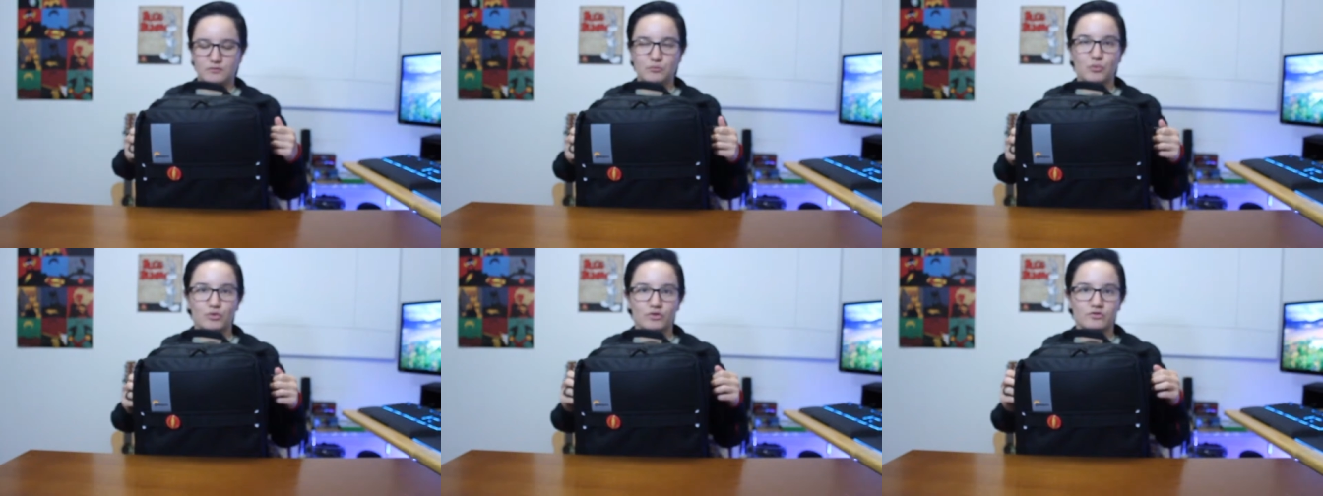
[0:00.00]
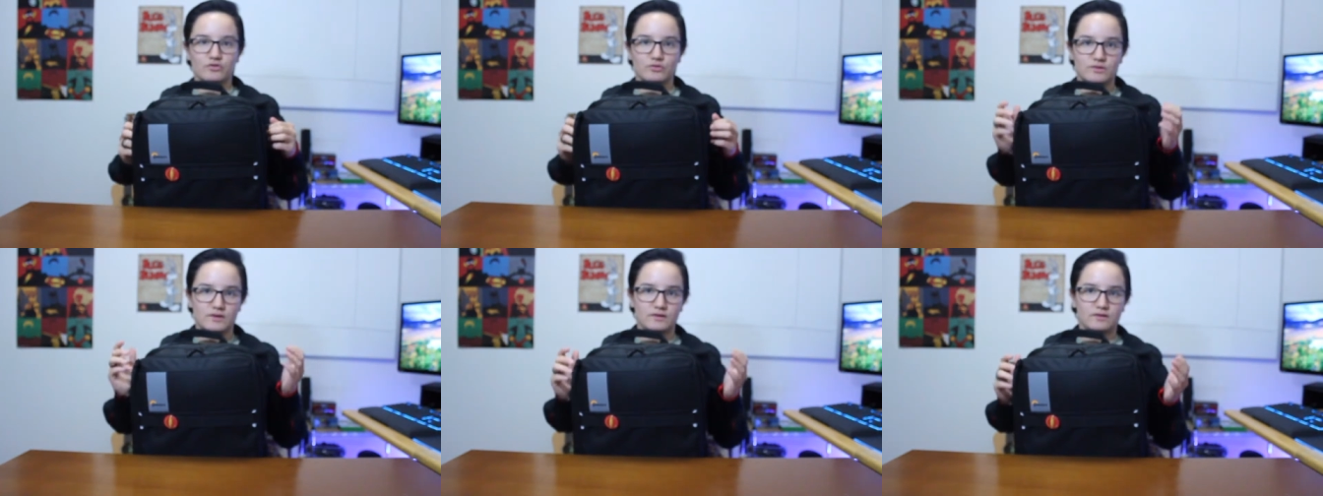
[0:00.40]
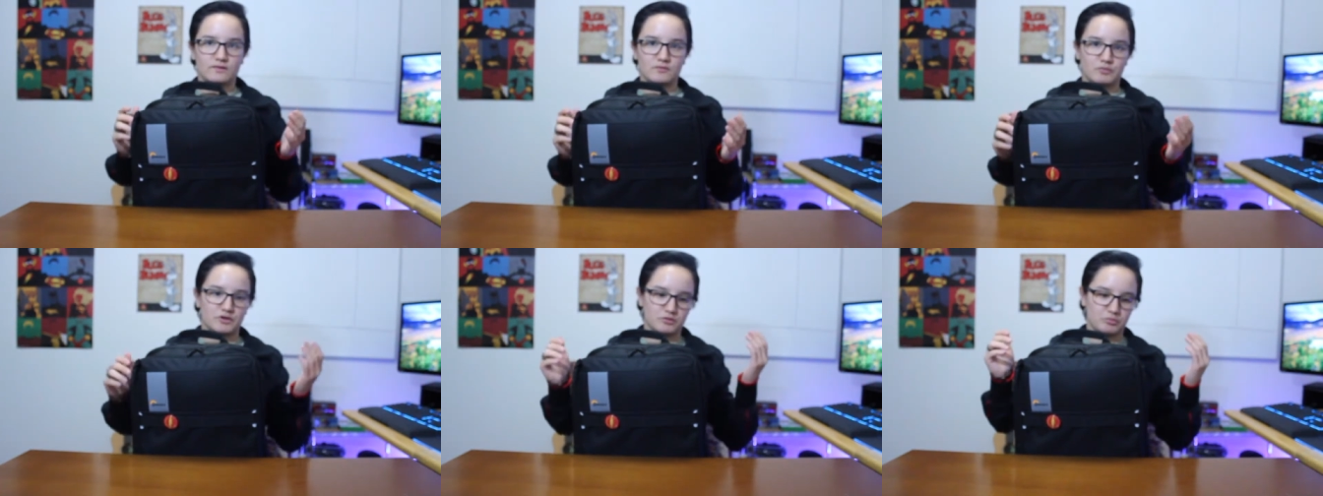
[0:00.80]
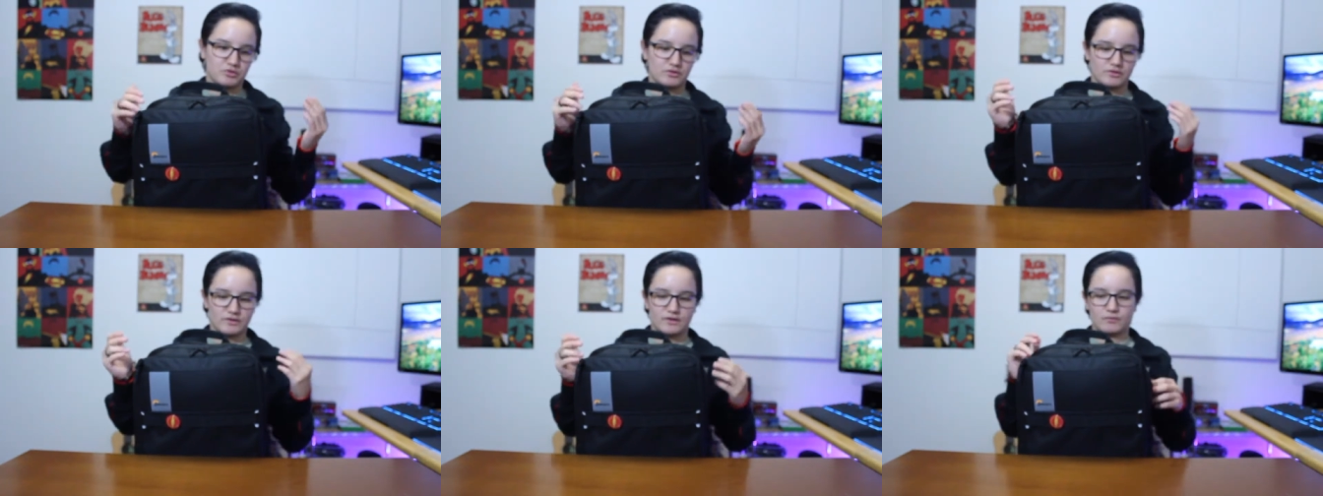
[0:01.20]
more so daily than my
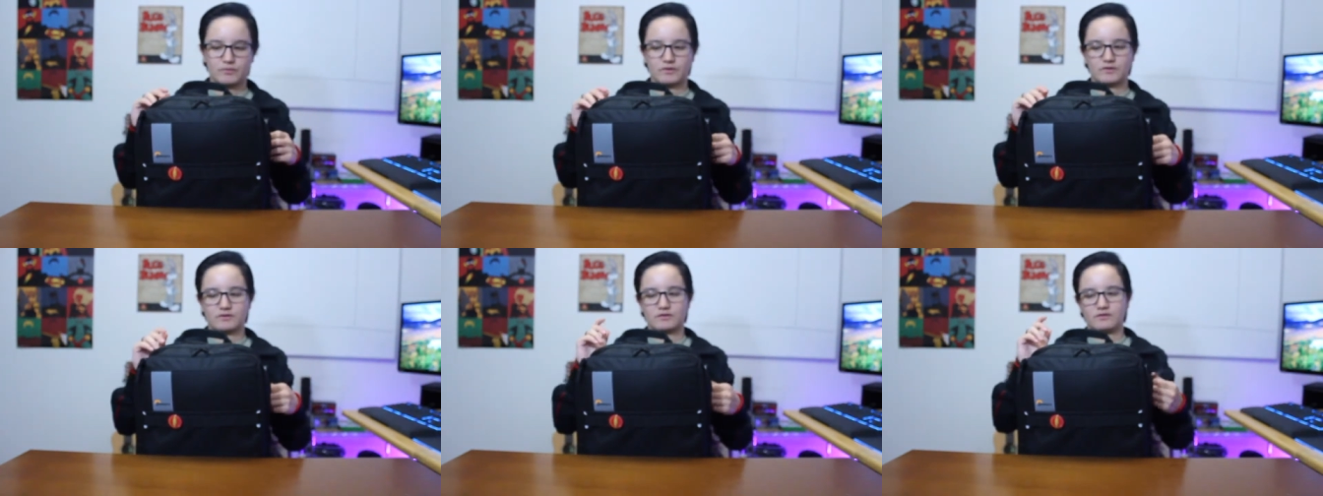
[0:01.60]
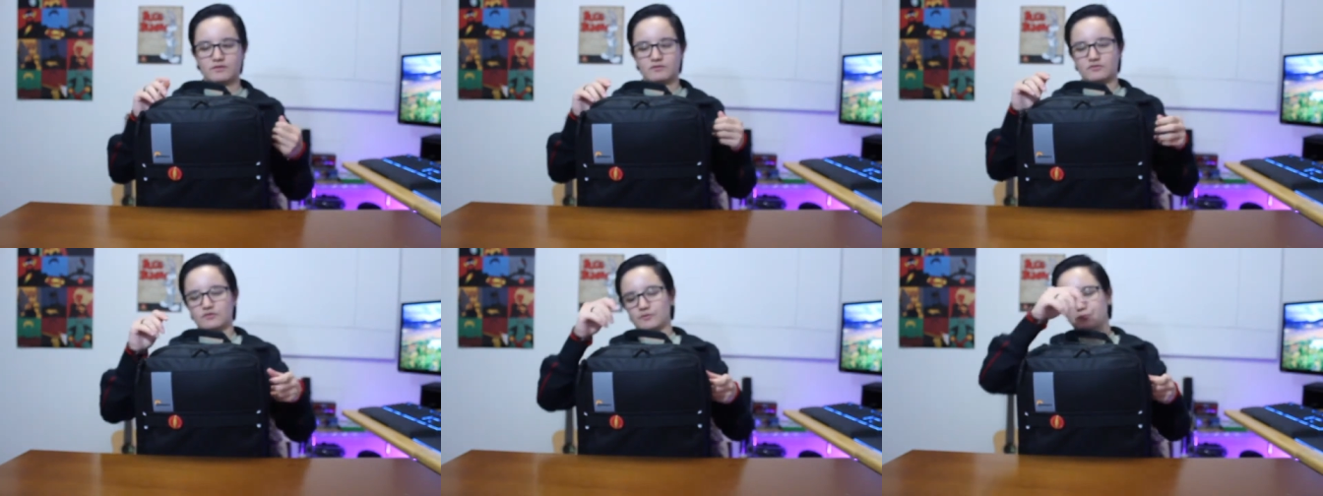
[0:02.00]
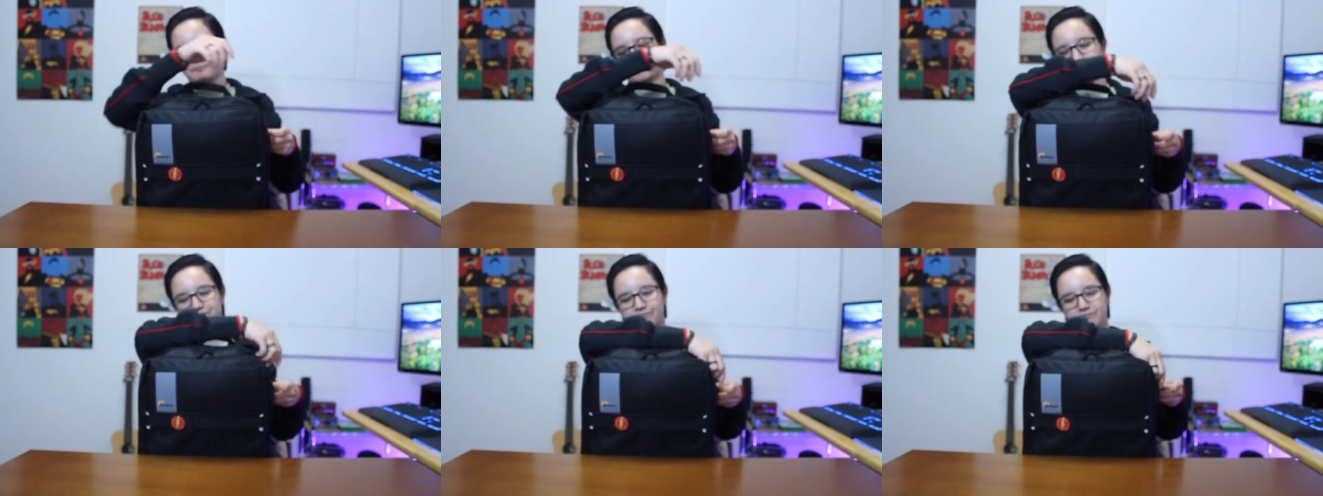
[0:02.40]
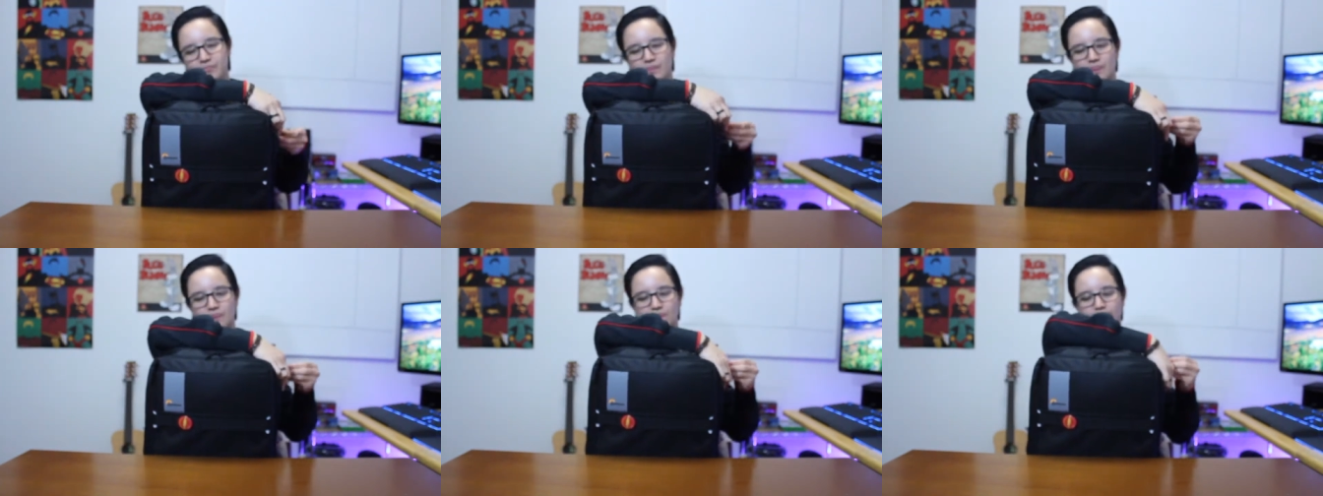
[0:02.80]
computer at work. So,
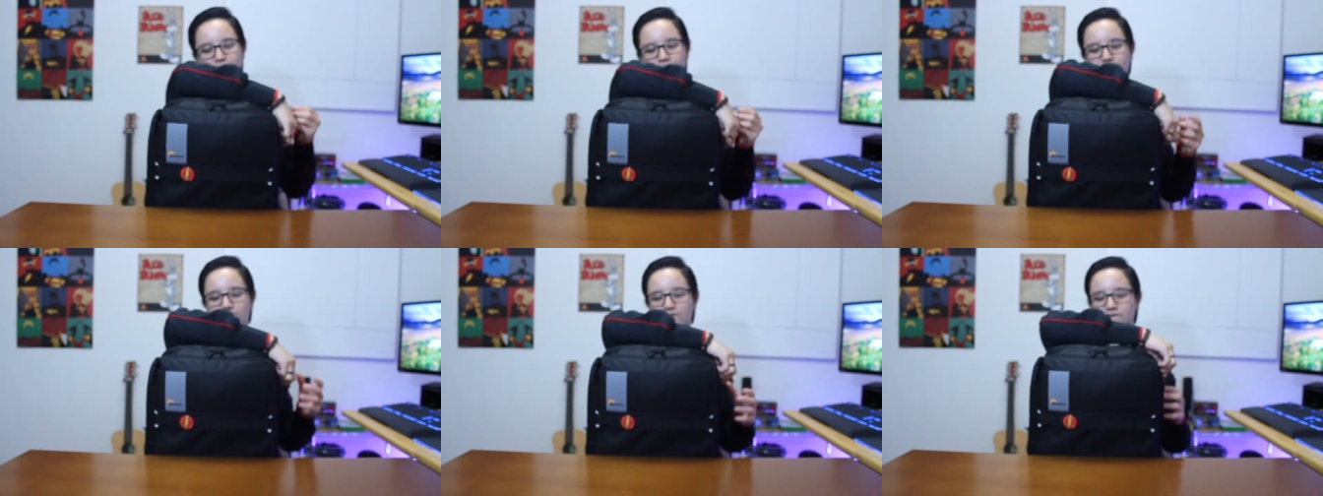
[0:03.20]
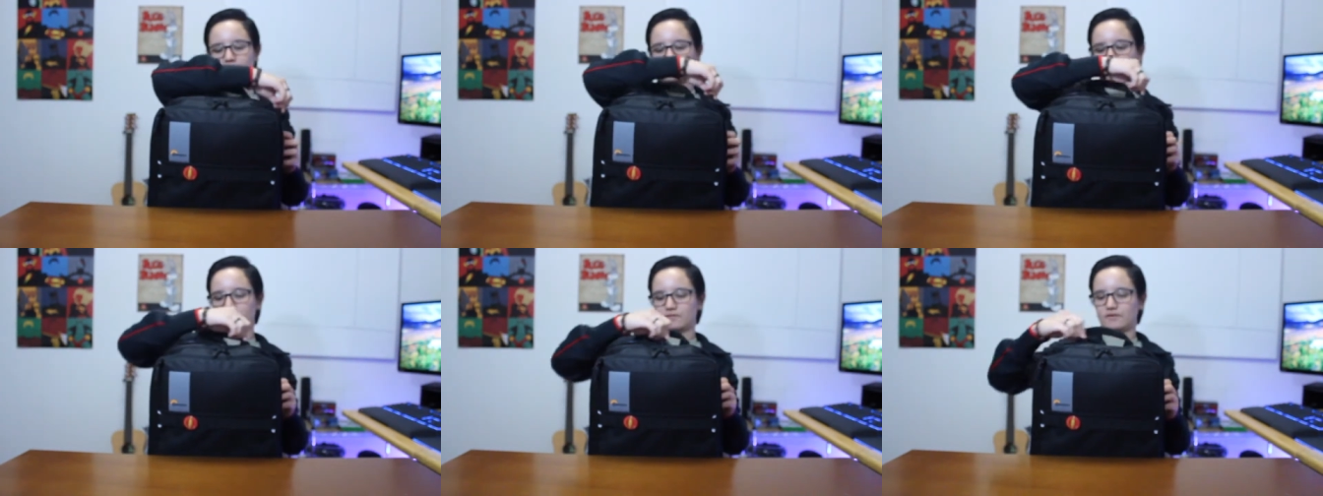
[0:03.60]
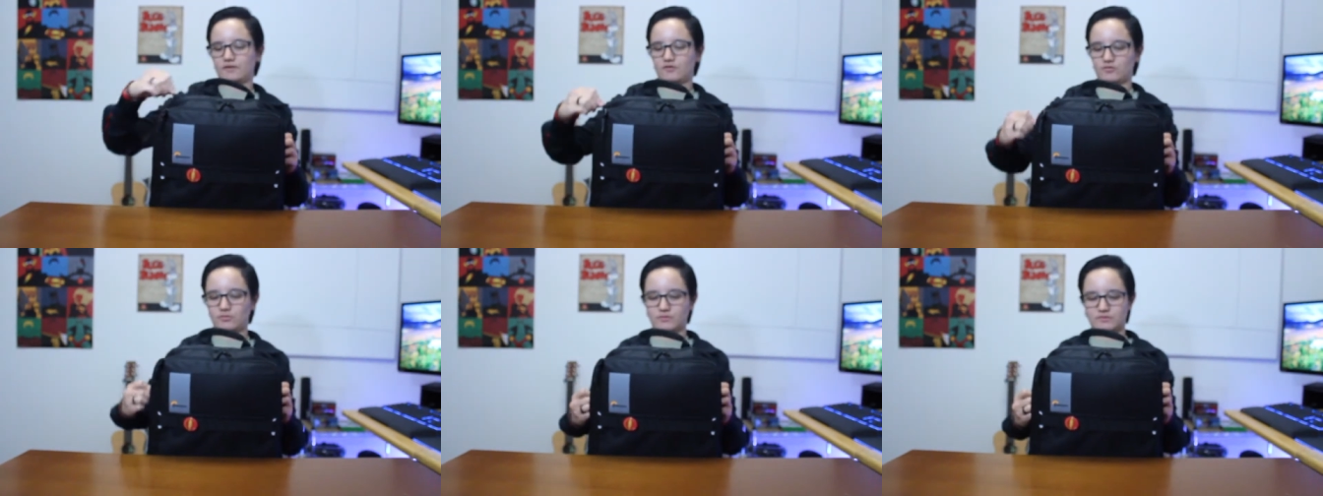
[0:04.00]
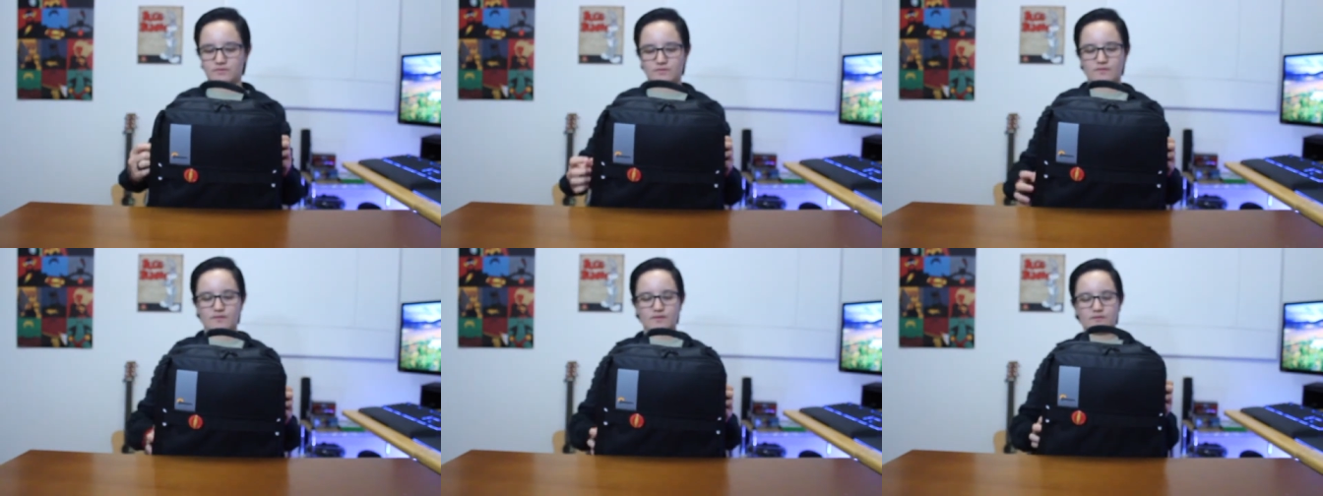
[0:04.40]
that goes
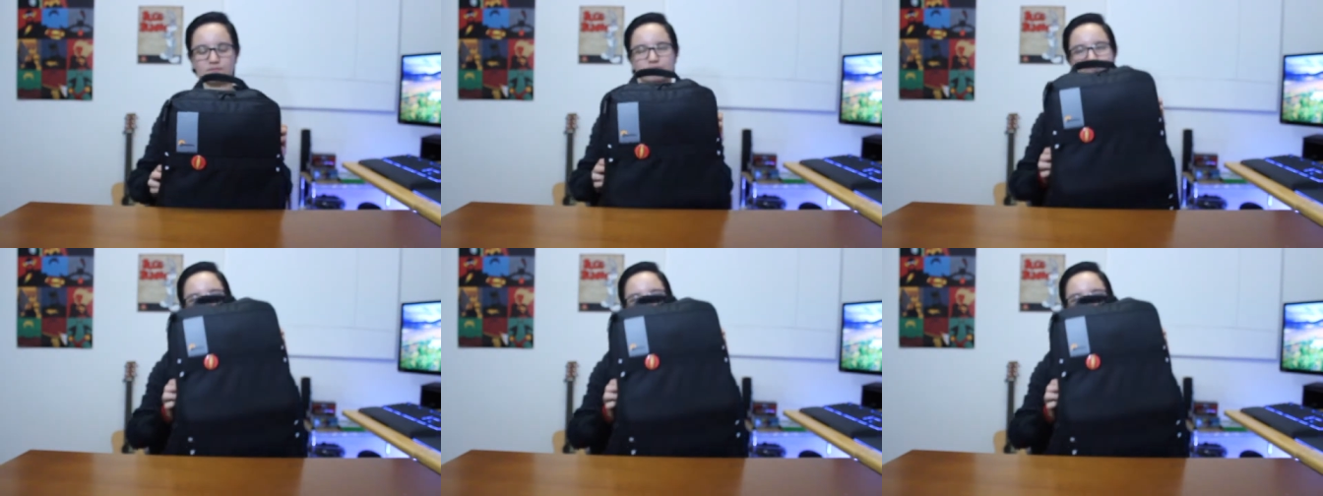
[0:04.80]
in there.